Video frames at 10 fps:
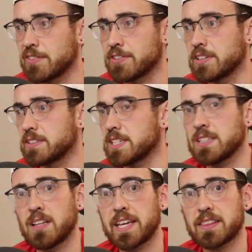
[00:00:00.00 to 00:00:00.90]
If you
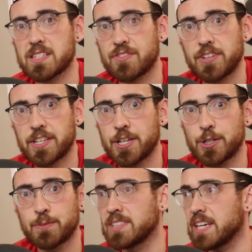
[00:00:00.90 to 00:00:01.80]
didn't like this
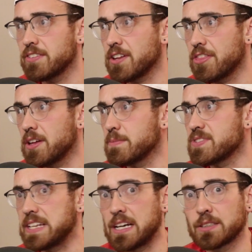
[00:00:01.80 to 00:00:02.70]
video, give it a thumbs
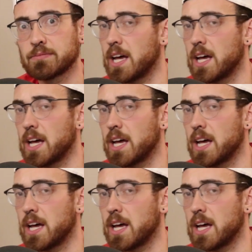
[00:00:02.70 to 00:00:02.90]
down.